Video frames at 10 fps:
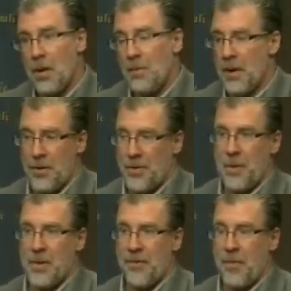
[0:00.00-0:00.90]
But there's too
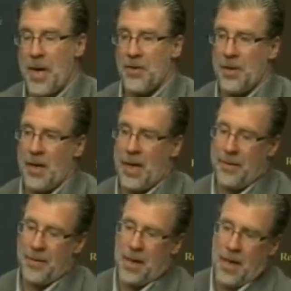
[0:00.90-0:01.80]
much information,
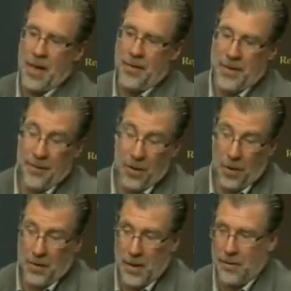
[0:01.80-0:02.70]
and the
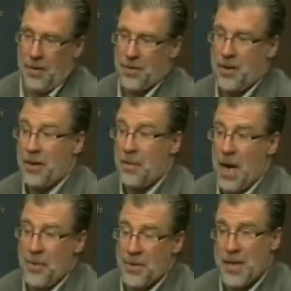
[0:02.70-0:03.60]
difficulty in a functioning
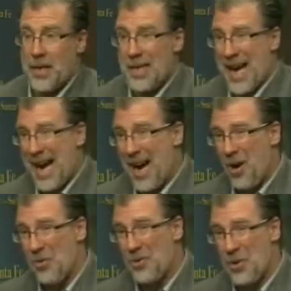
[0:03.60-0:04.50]
democracy is
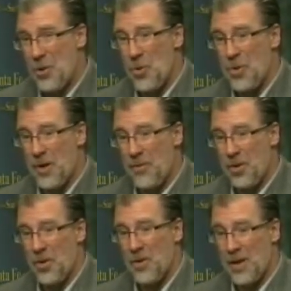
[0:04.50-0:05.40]
how do you
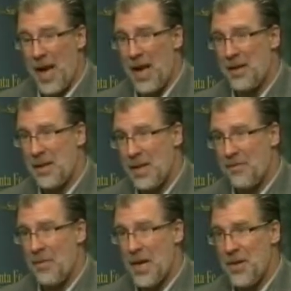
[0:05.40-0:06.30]
convert that
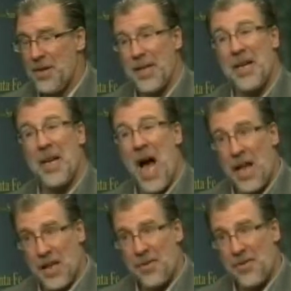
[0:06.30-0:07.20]
information into knowledge?